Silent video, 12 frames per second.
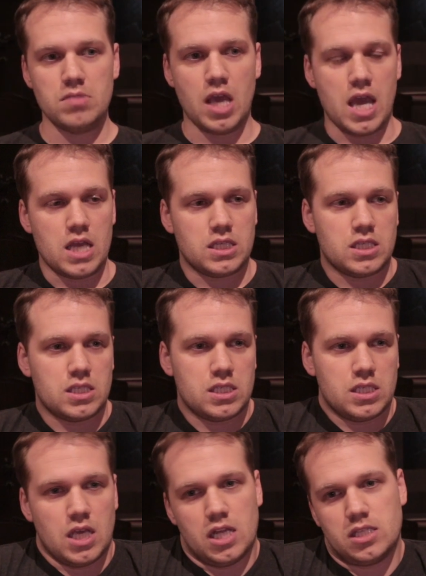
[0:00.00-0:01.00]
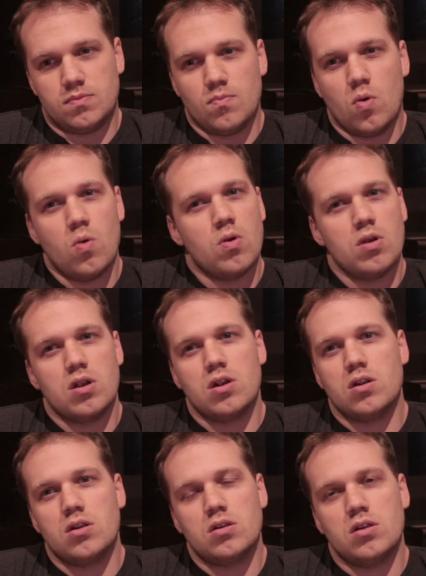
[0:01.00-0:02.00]
it's
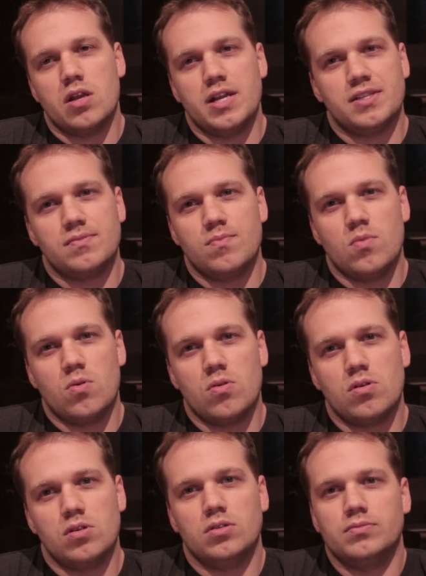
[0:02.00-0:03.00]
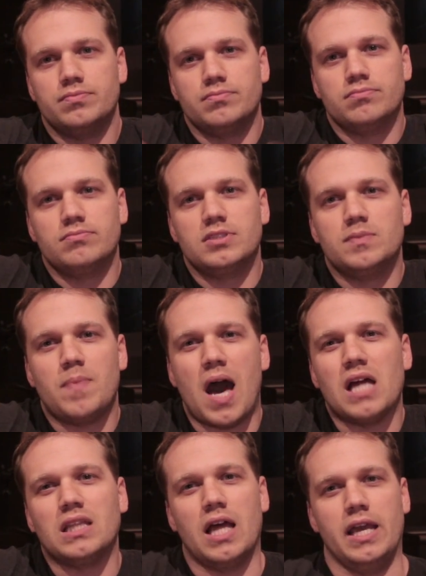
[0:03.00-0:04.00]
more
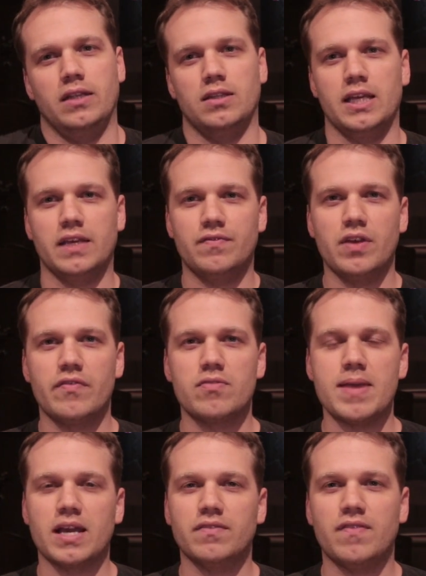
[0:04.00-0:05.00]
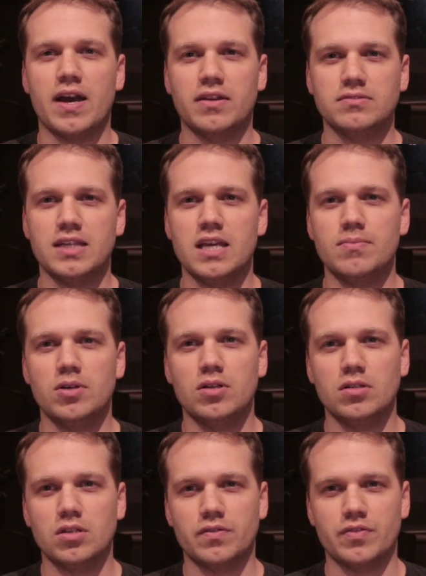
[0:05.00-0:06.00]
spotlight. Like, if you ever make a final
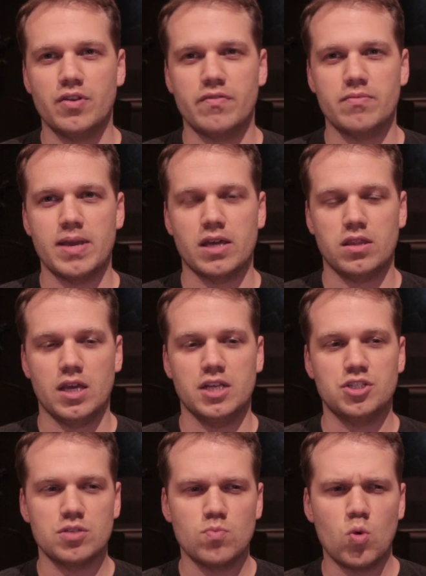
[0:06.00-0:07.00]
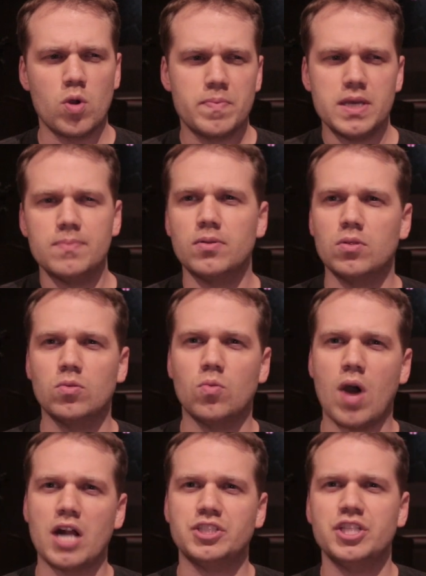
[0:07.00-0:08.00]
table, or if you ever make a thing, it's just more people
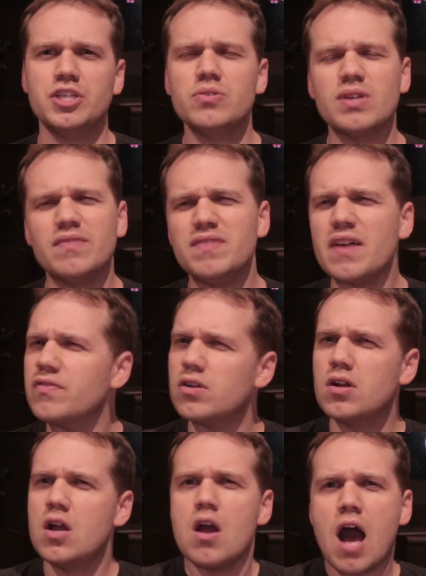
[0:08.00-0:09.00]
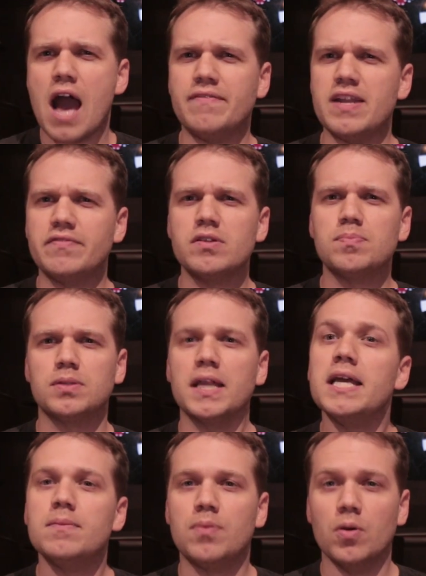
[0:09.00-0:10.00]
watching you. And I've never
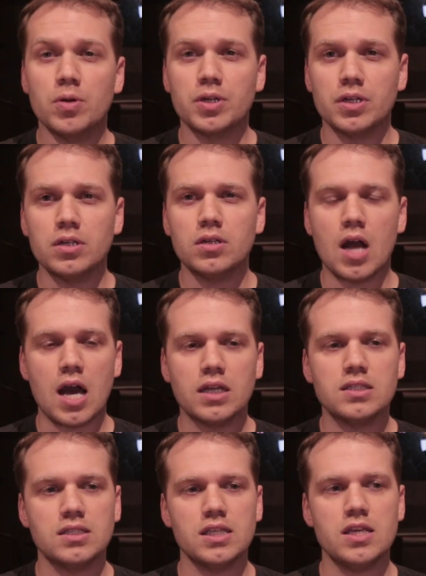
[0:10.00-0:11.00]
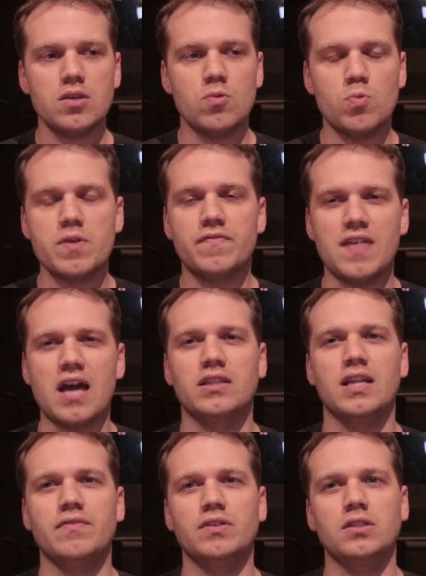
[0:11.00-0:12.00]
played poker, honestly, with that
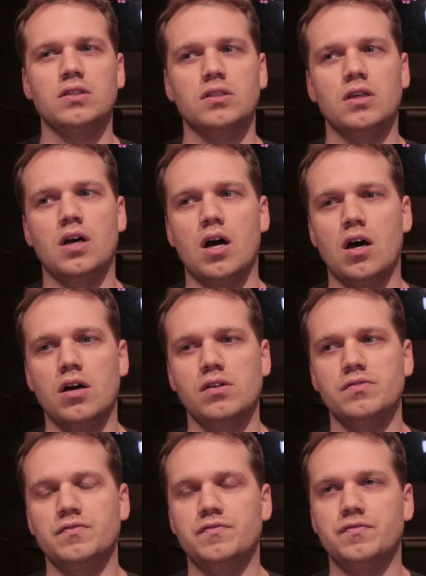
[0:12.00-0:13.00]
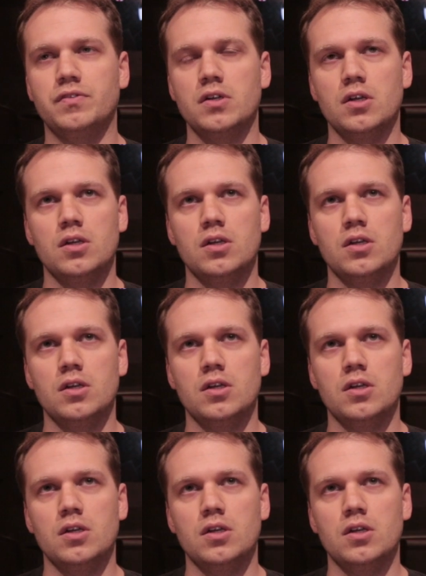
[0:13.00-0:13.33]
level of